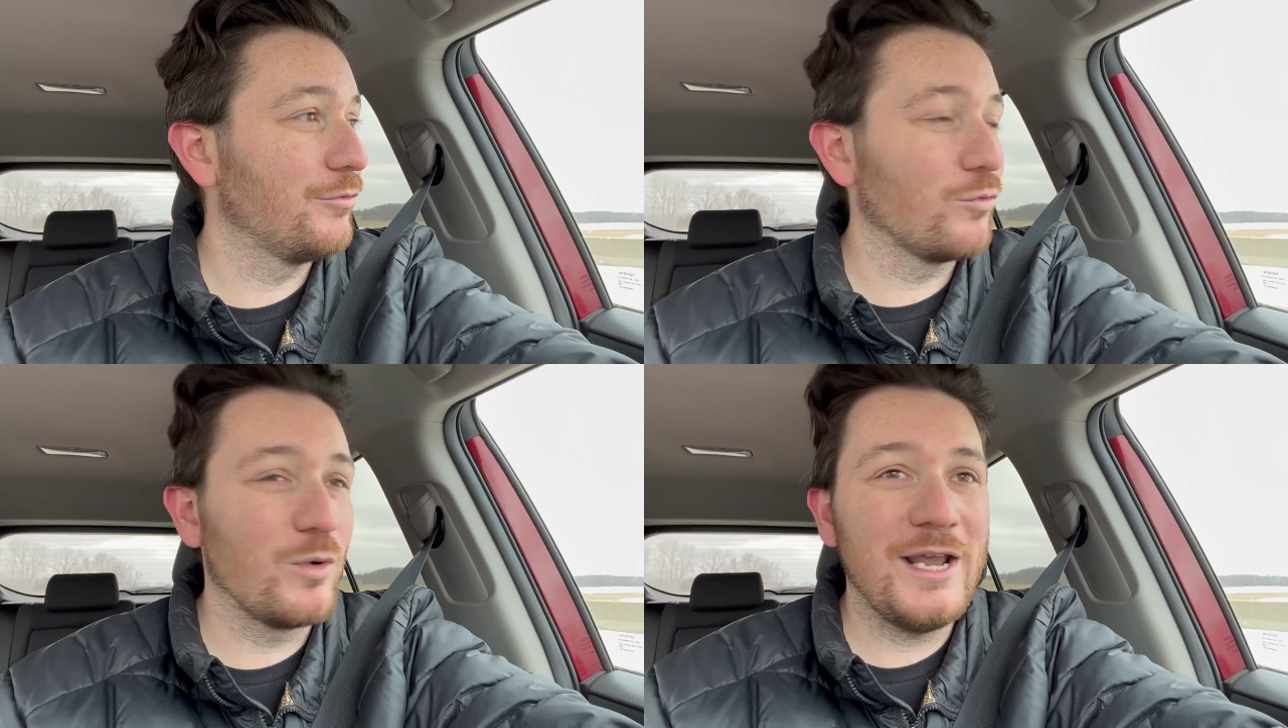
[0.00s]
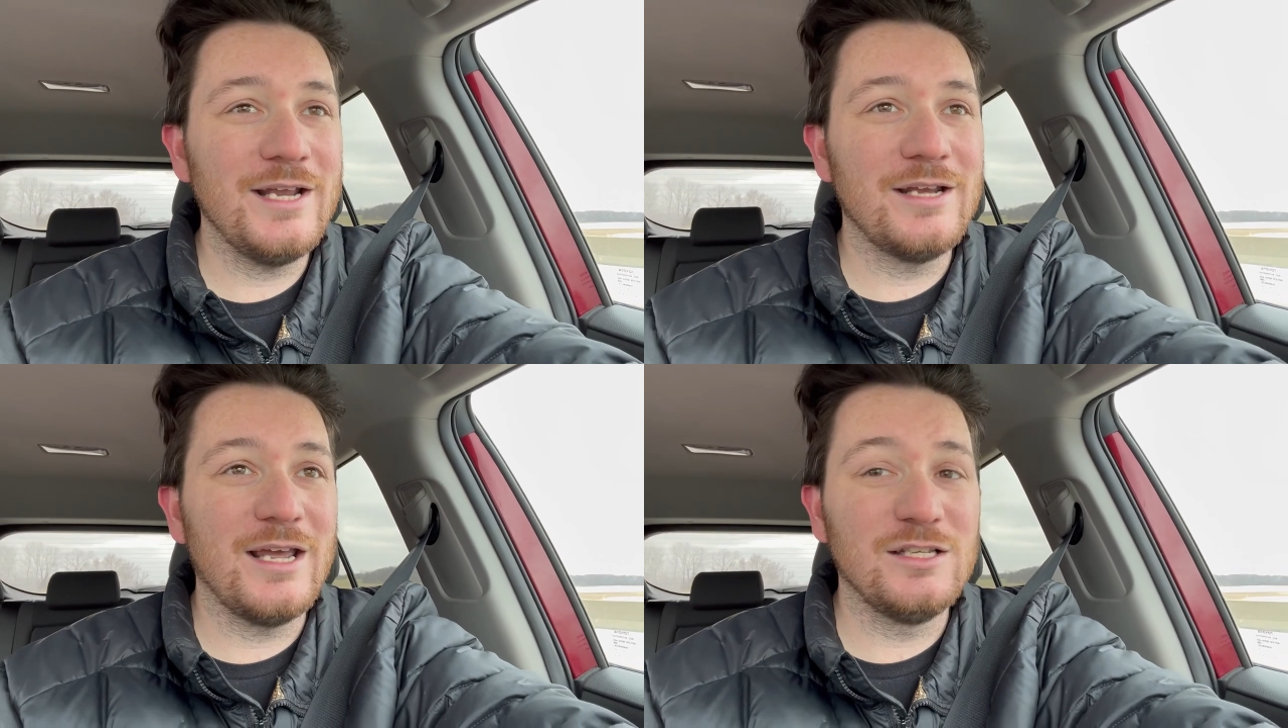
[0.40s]

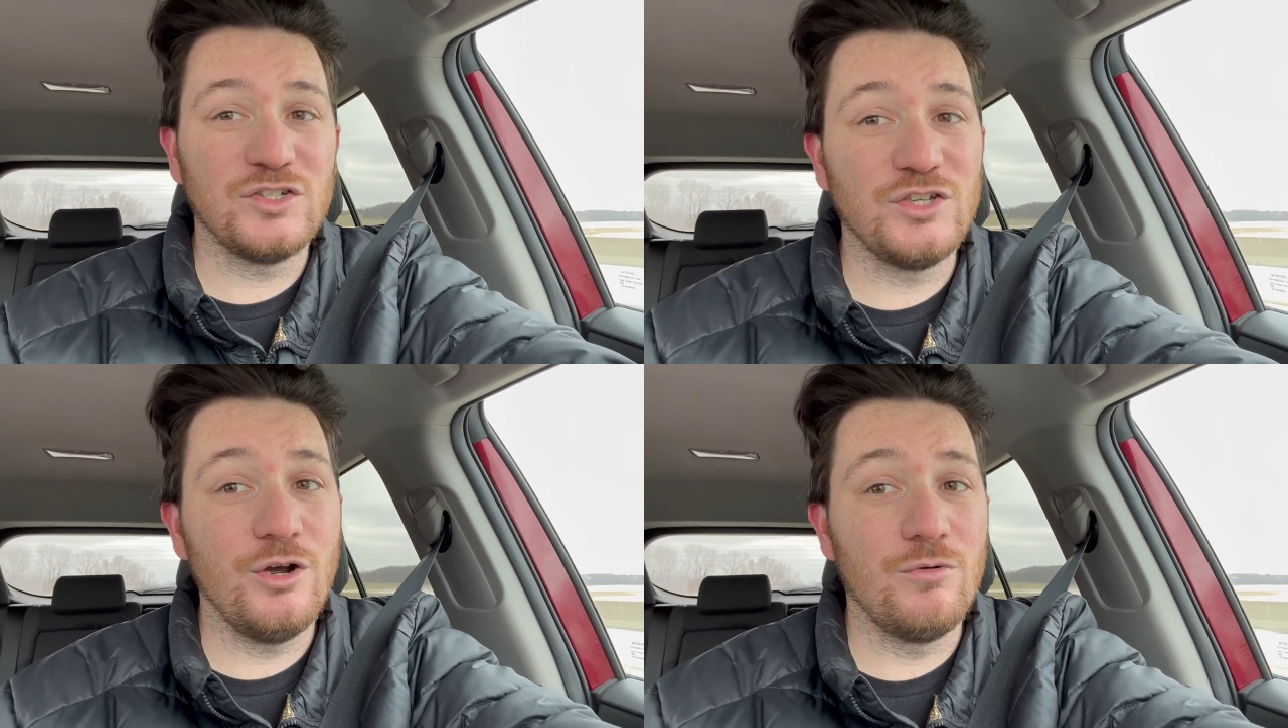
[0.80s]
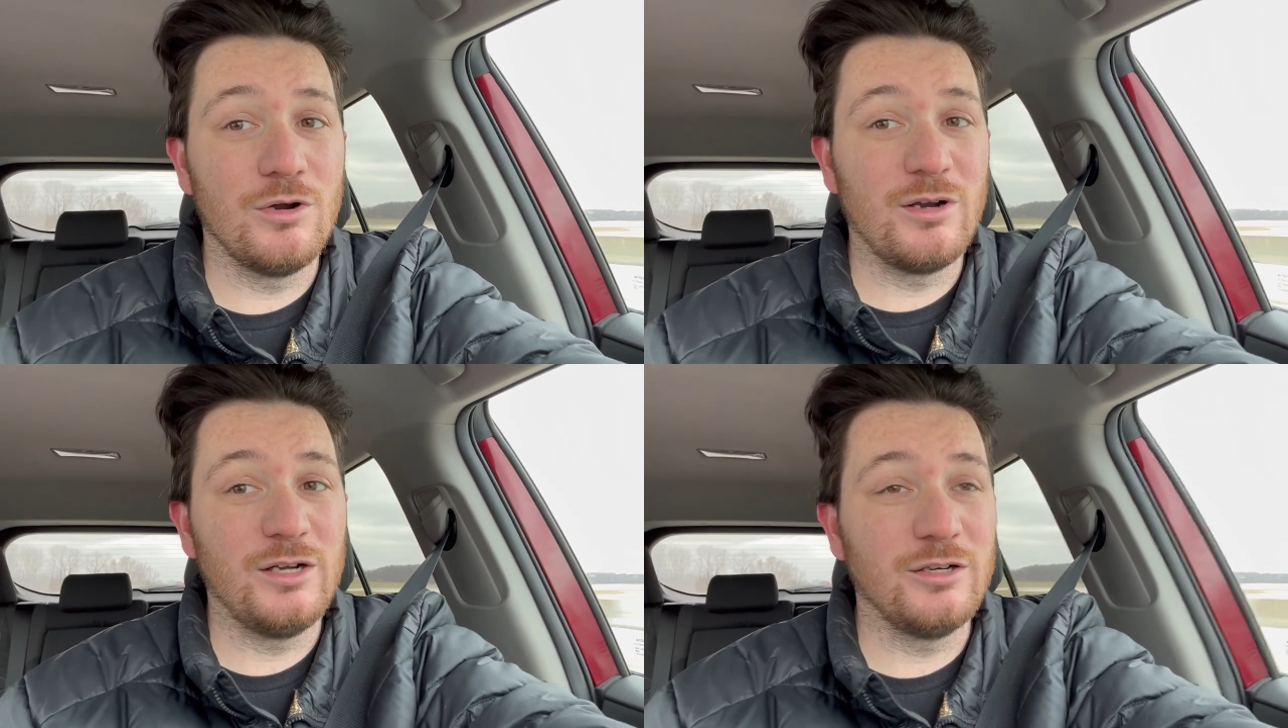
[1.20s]
rain and snow
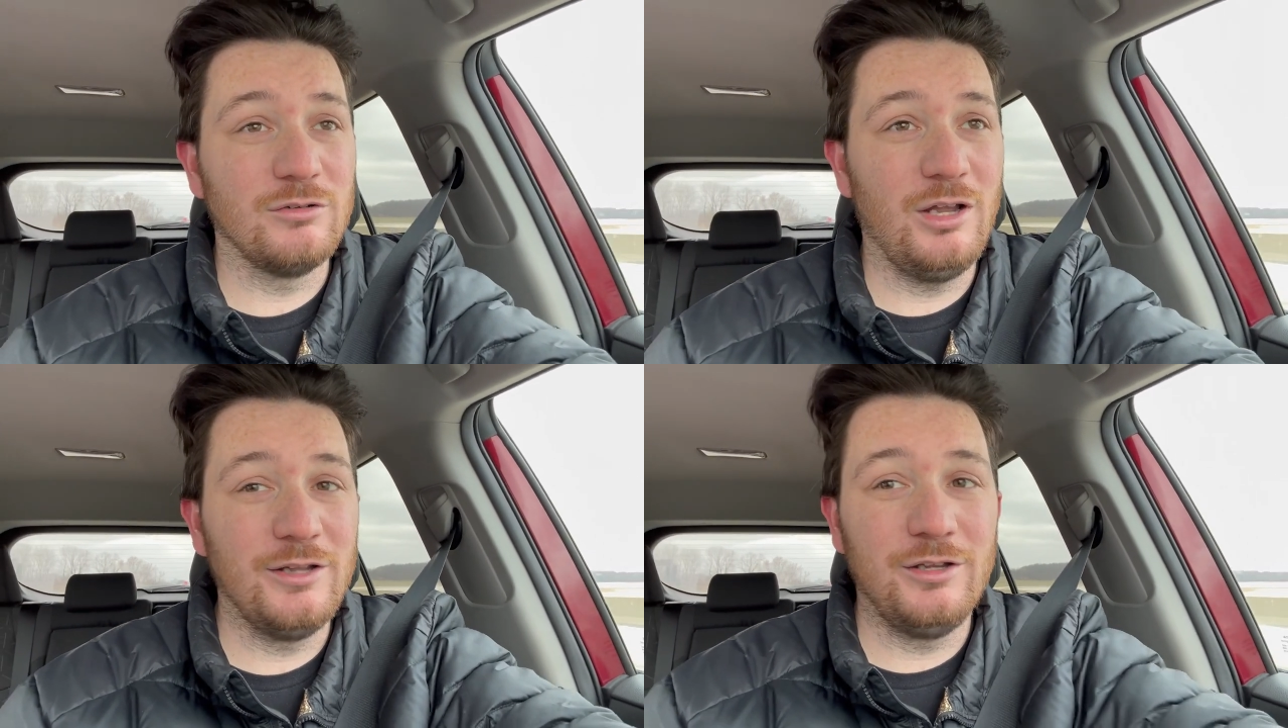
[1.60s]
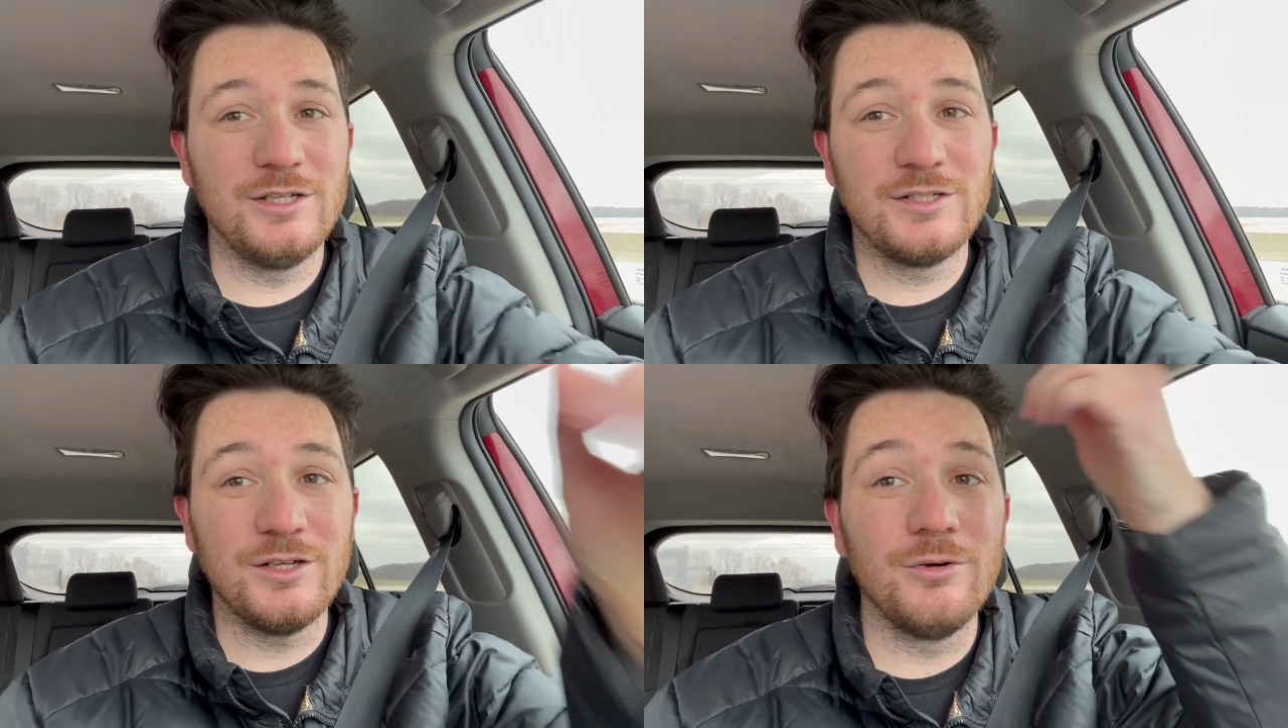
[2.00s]
around here
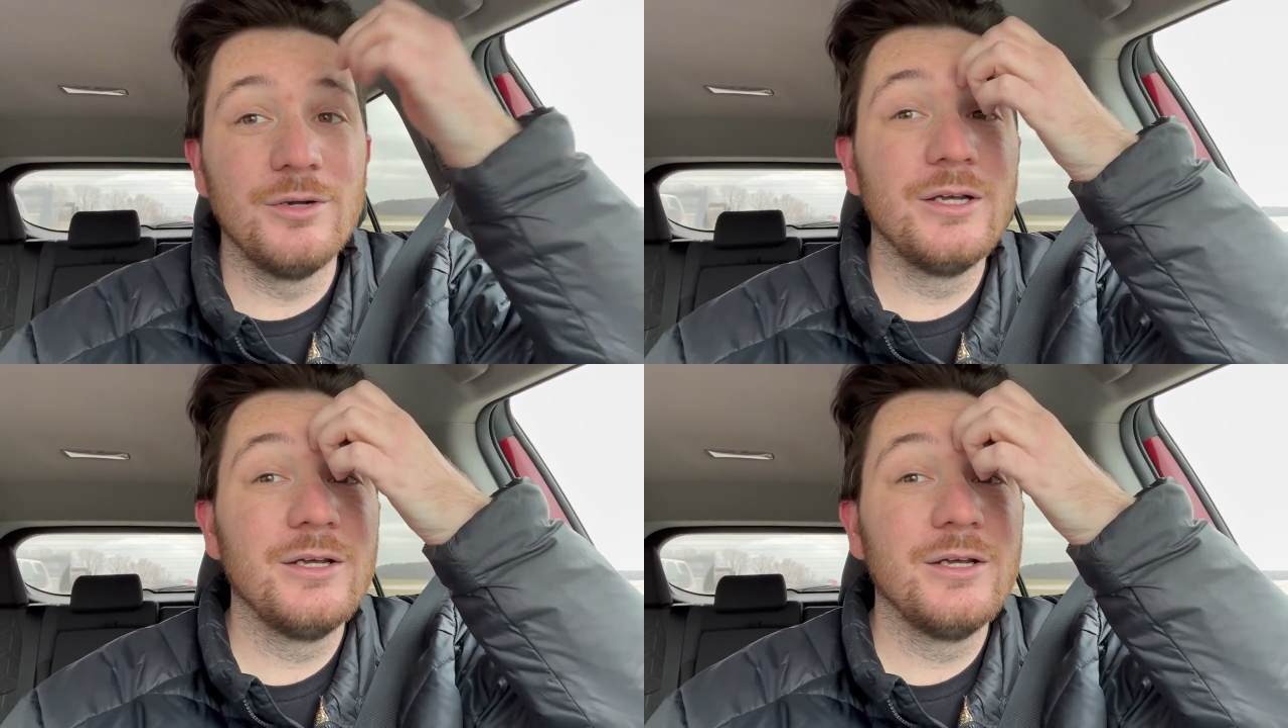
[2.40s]
lately, so